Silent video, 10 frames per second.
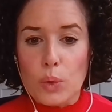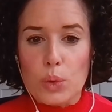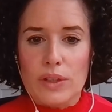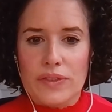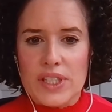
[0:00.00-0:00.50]

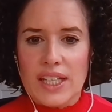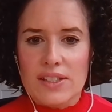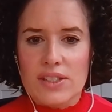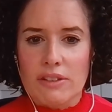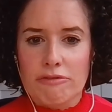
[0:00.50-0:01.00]
all of the
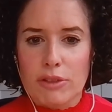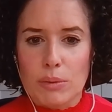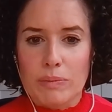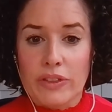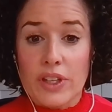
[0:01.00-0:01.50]
data
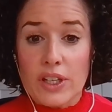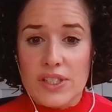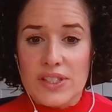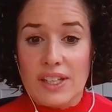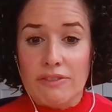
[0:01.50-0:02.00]
from
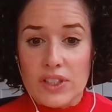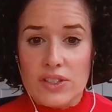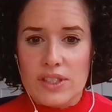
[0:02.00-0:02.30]
thirty-seven